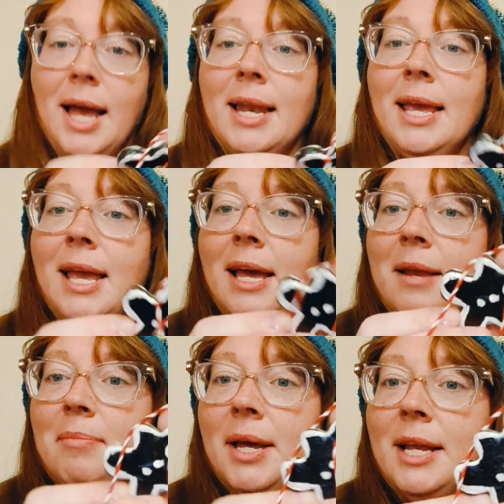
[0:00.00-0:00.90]
An
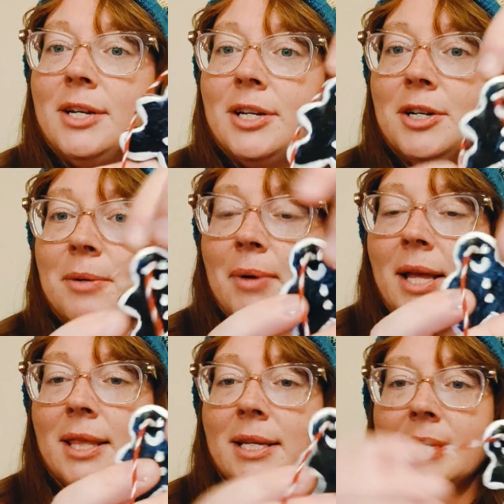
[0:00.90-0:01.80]
itty bitty
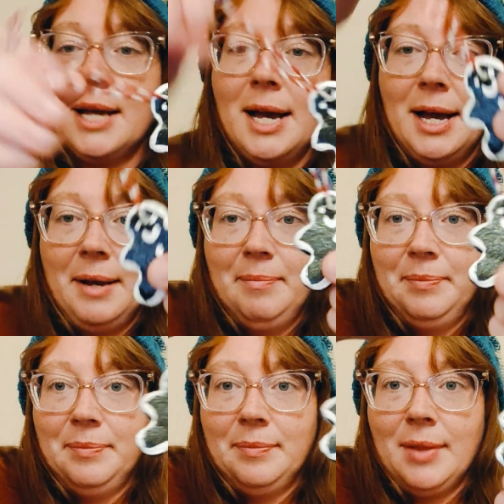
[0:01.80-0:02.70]
gingerbread this time.
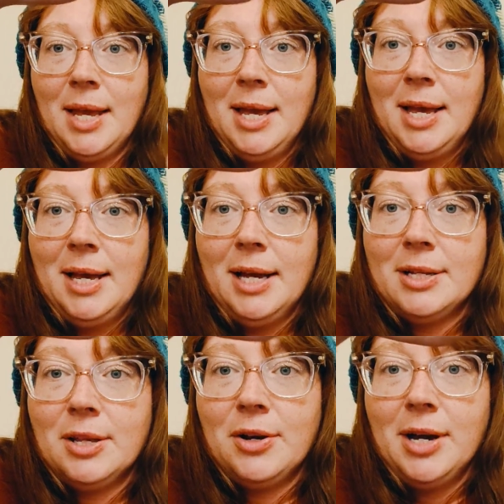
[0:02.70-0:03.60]

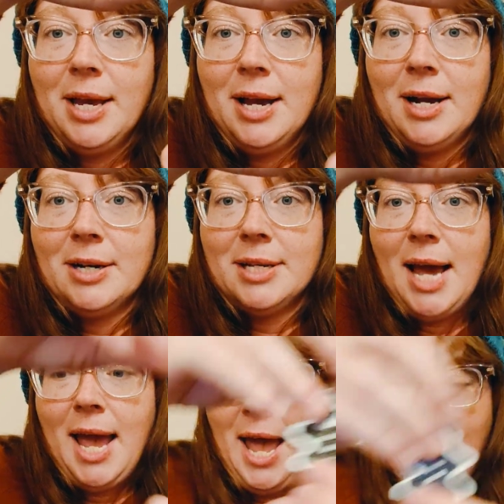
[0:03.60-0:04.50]
Because the cookie cutters
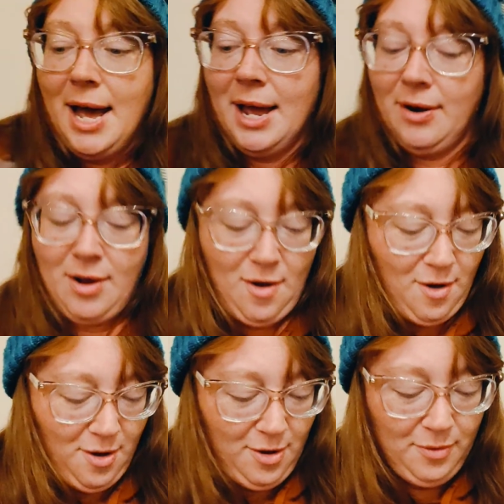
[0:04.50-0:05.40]
I had
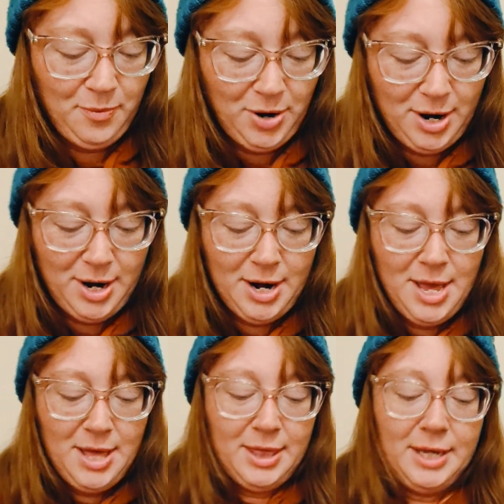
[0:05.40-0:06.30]
all were
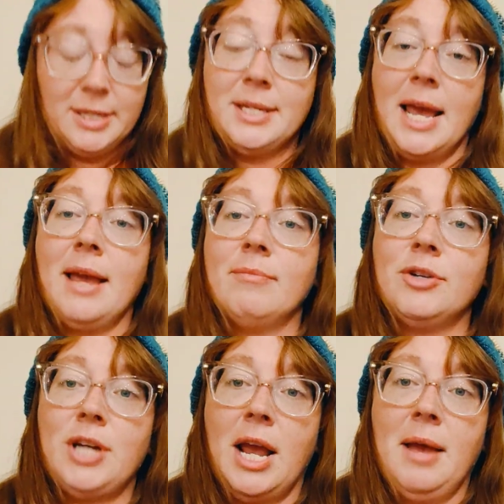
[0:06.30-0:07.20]
the same
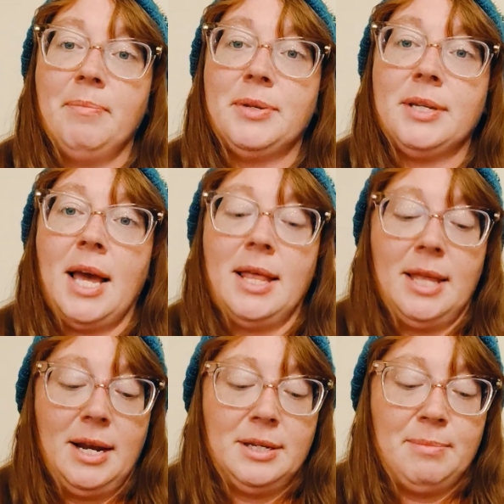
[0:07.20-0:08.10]
shapes and
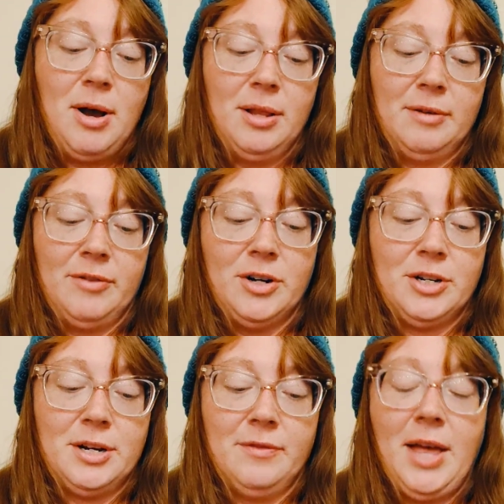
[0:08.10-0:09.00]
then a smaller
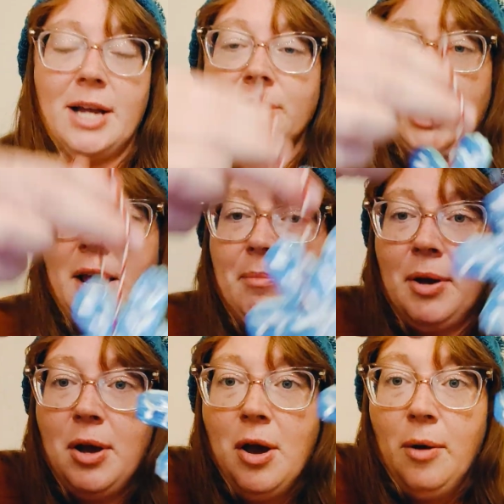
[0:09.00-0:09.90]
version of that shape,
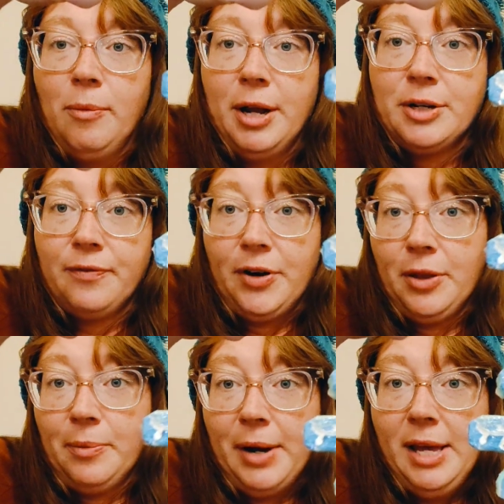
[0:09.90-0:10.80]
which for
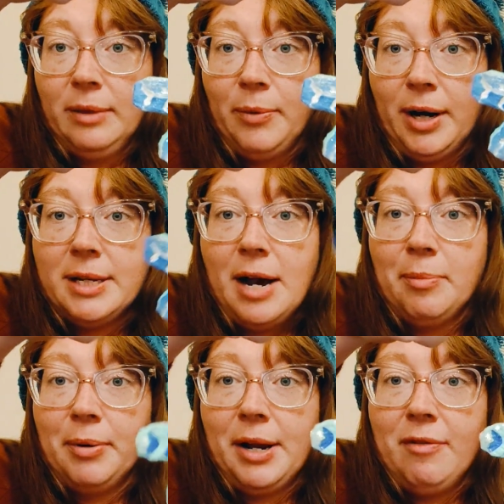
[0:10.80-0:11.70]
the wreath worked
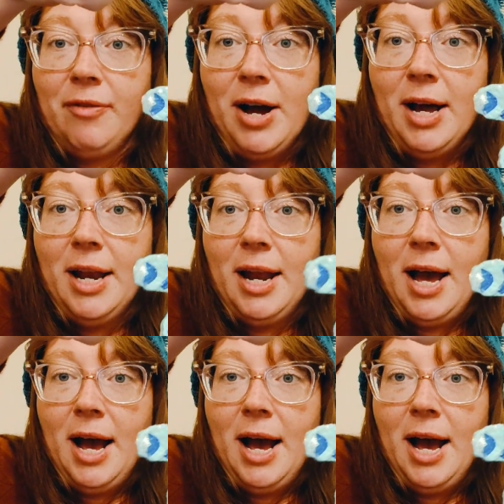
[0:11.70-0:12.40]
out pretty fun.